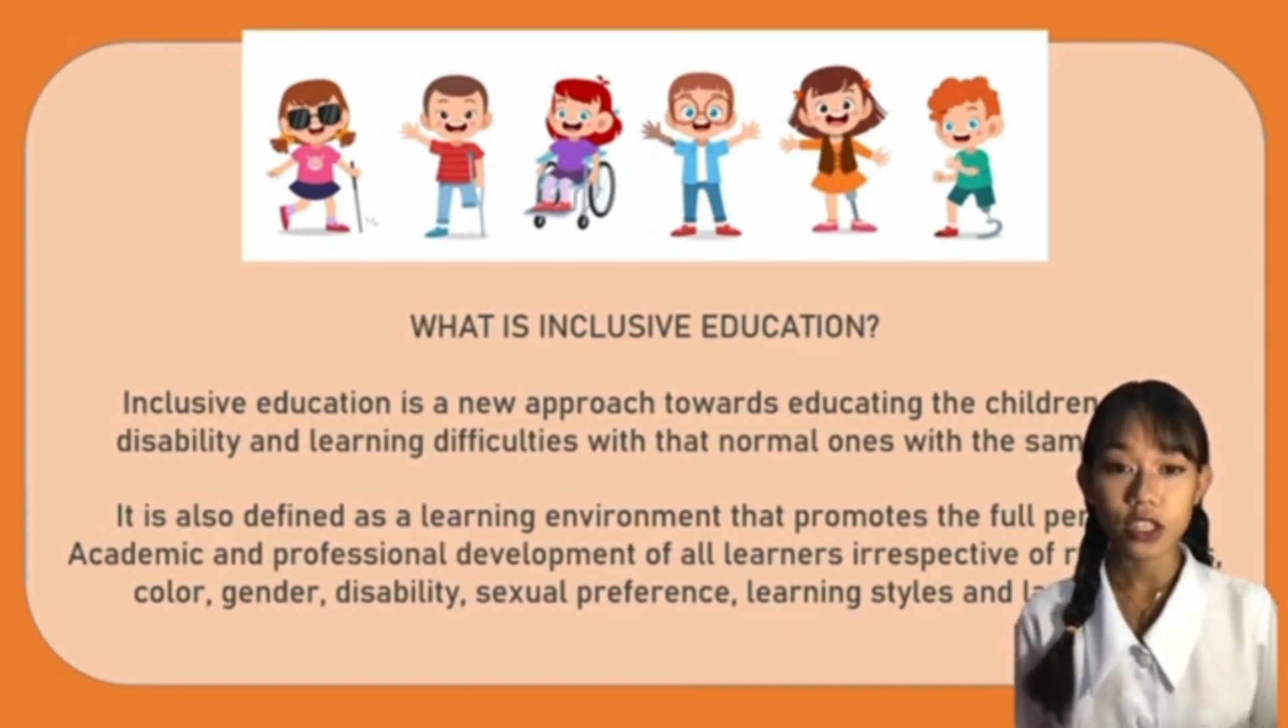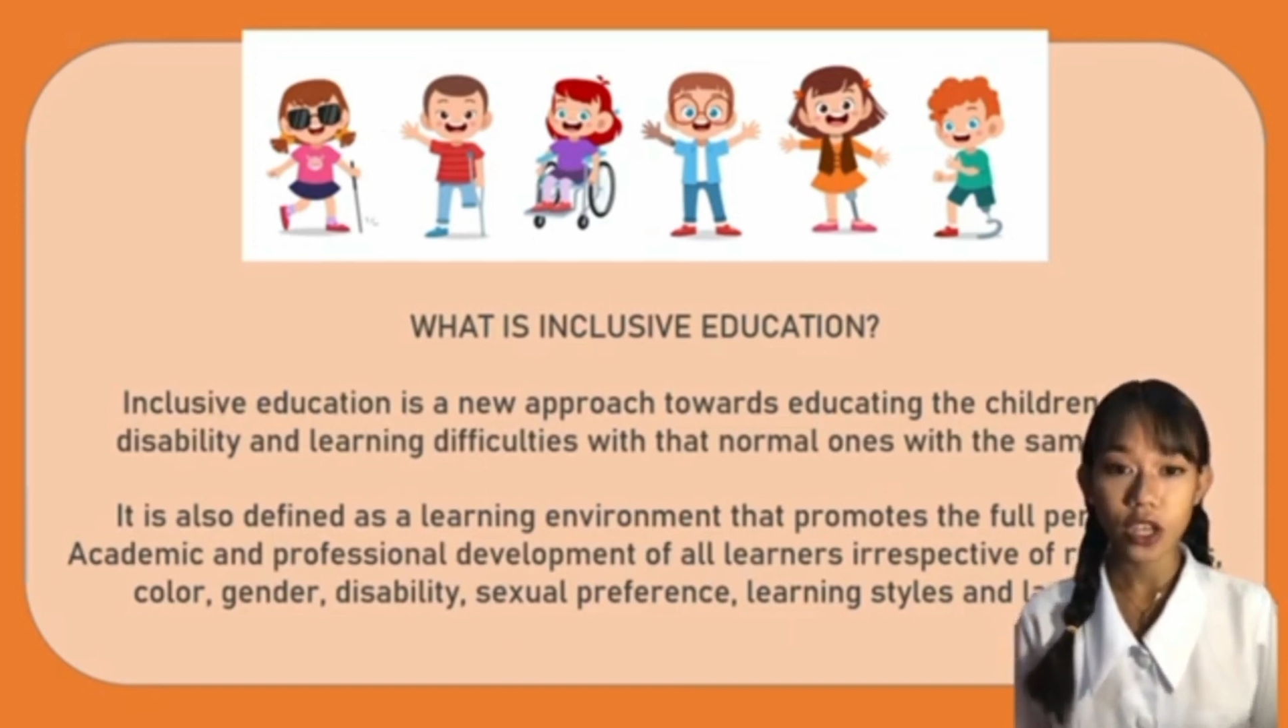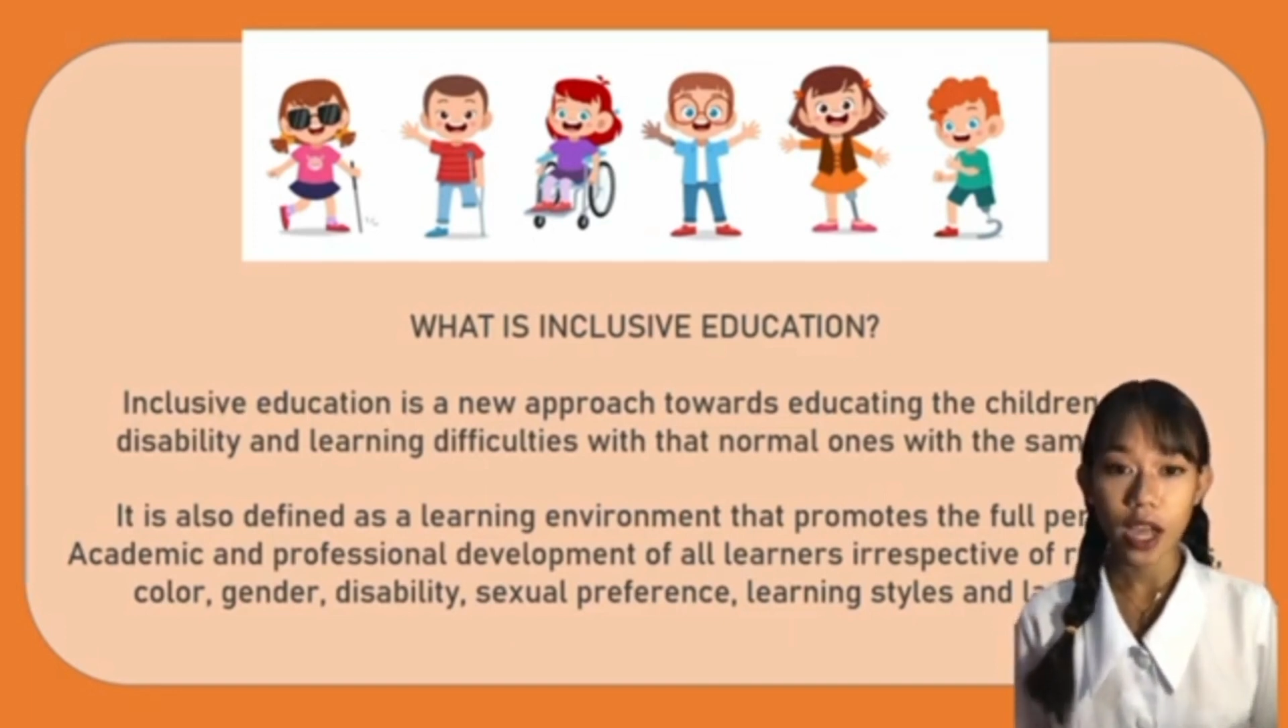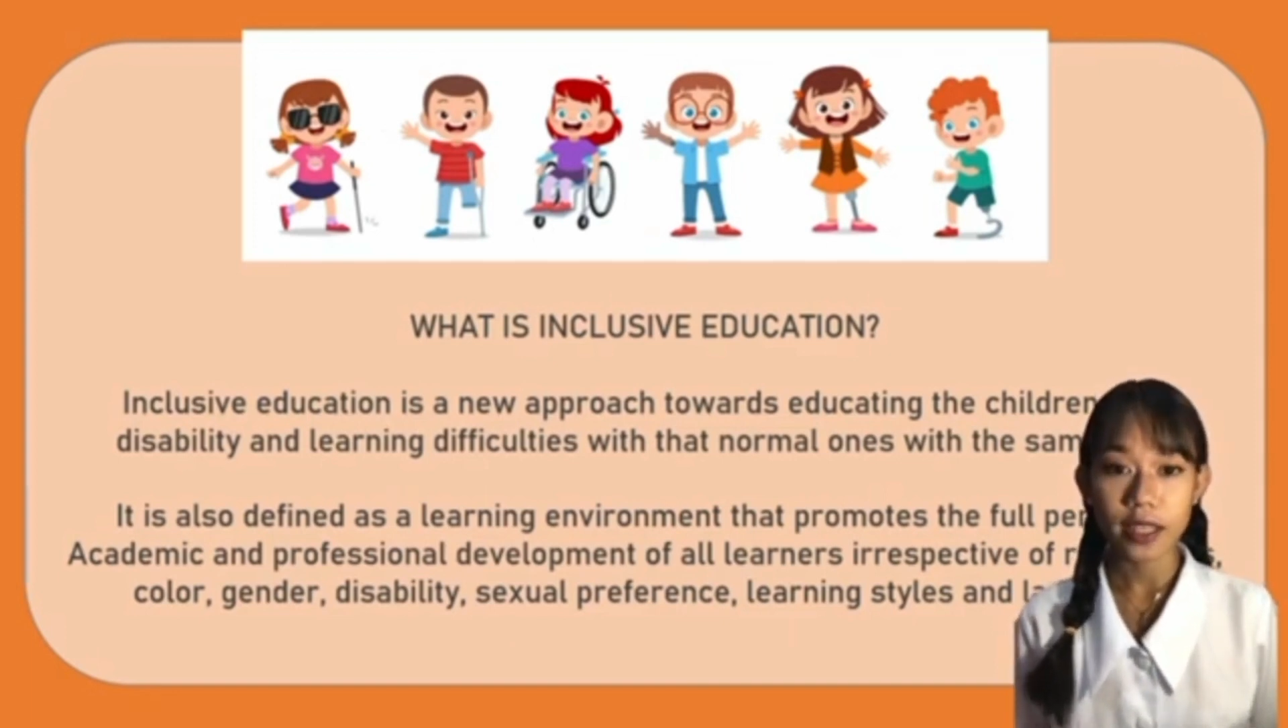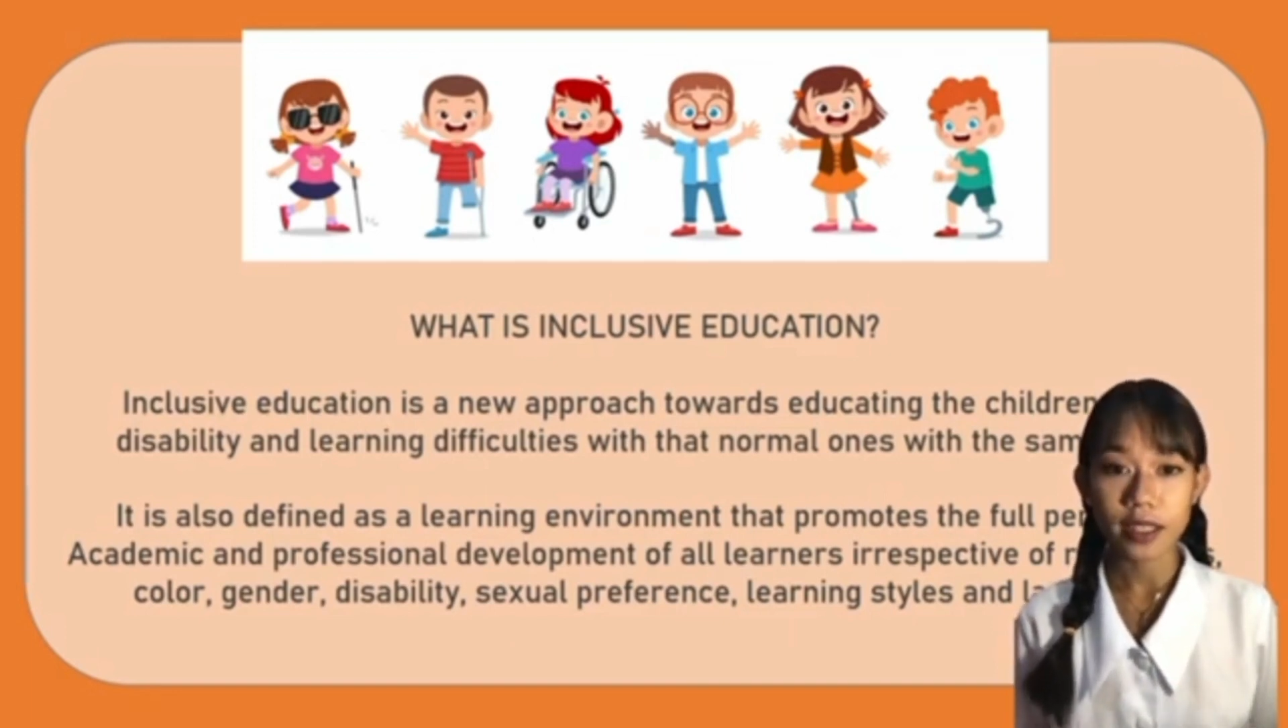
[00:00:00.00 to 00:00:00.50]

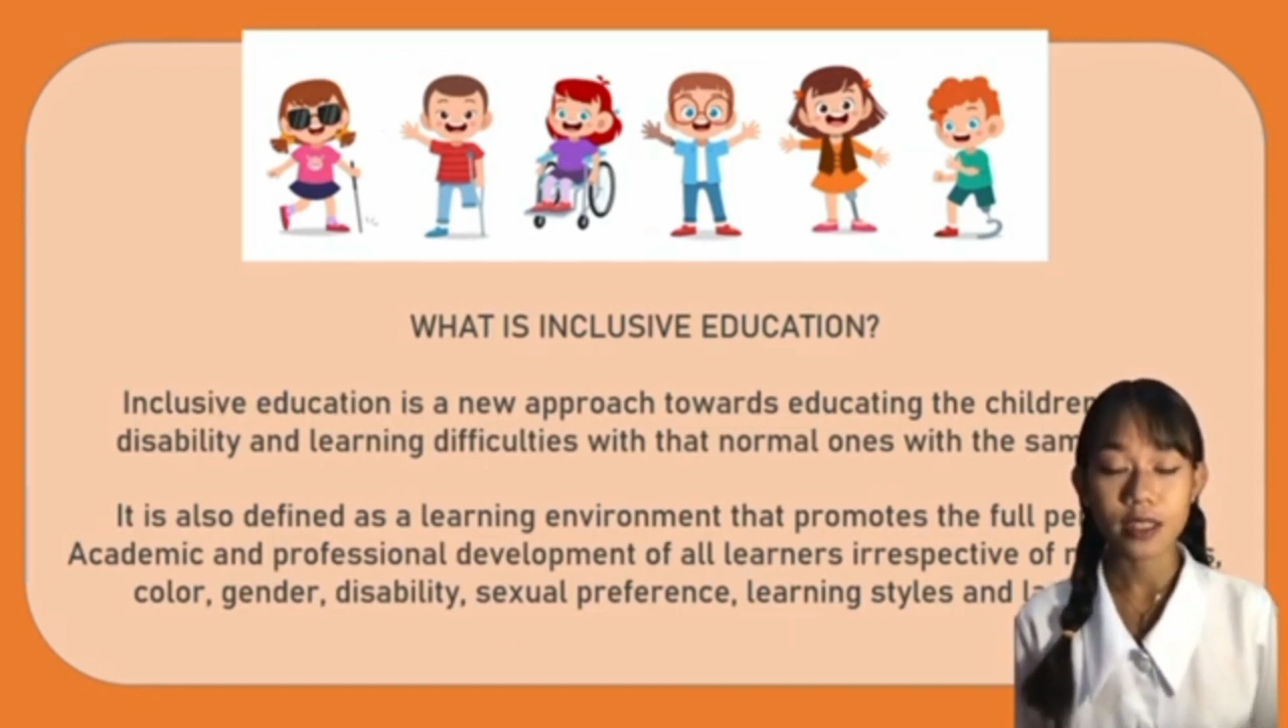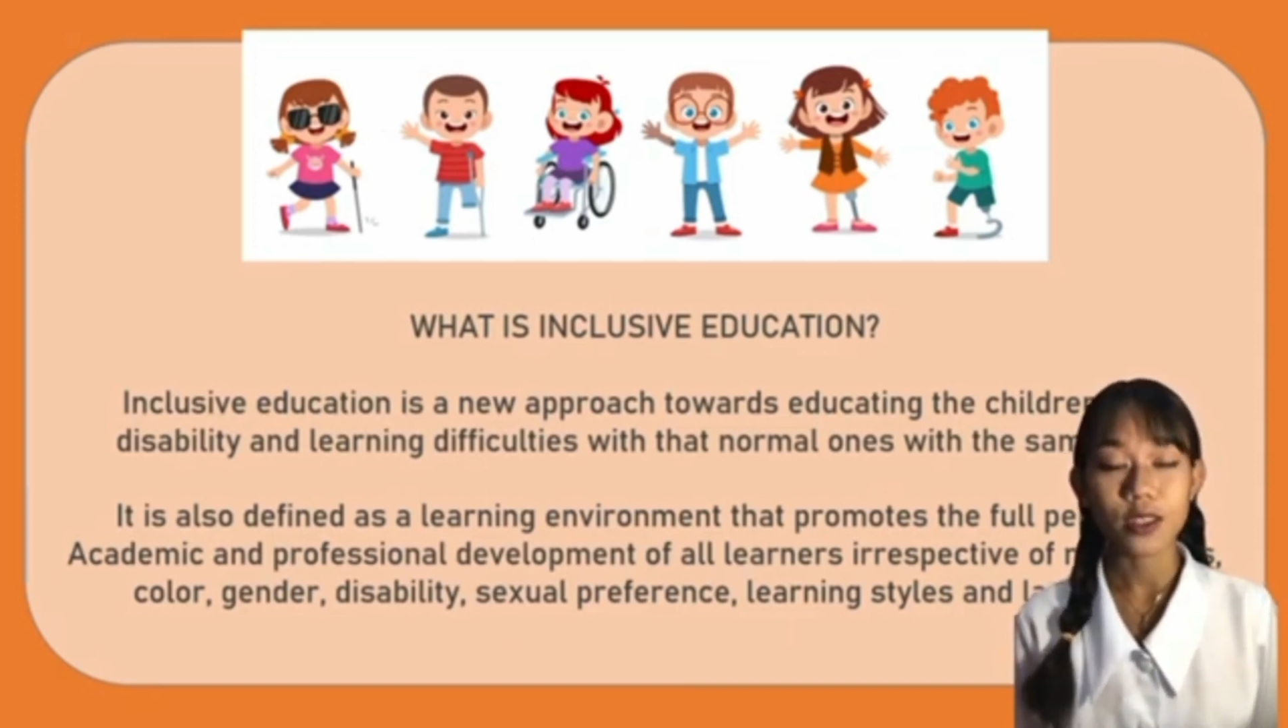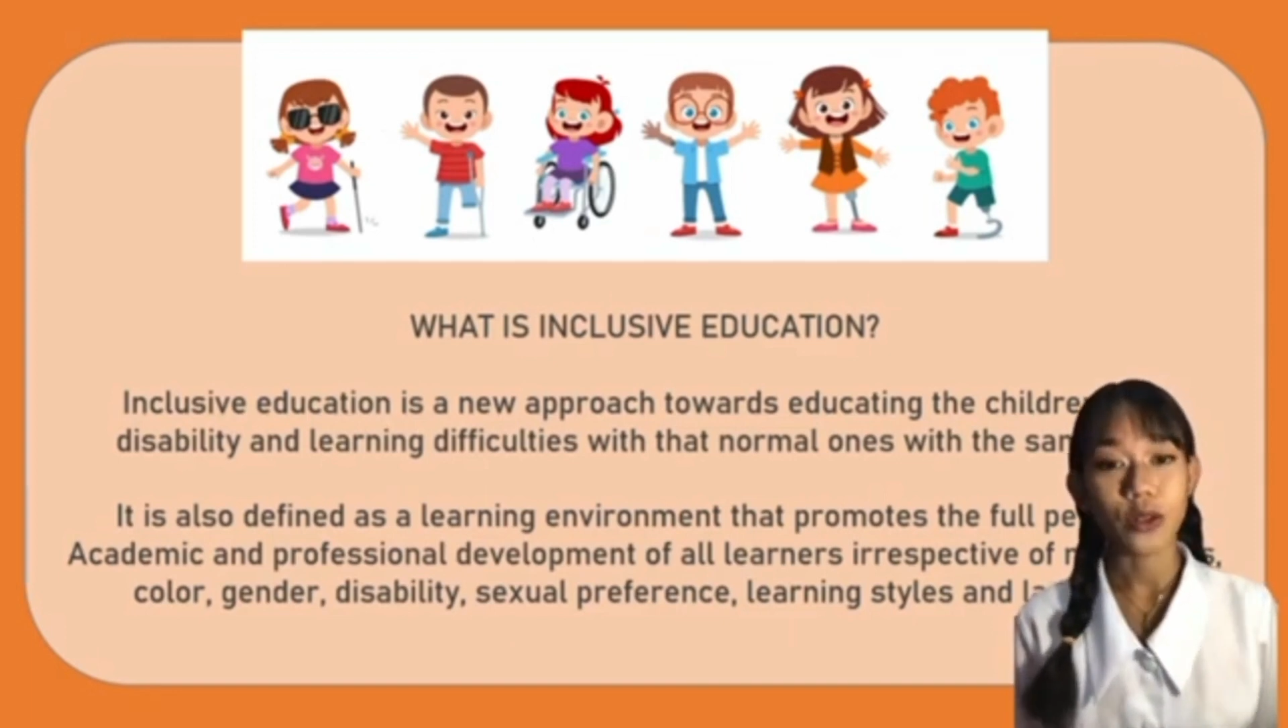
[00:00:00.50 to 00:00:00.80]
chance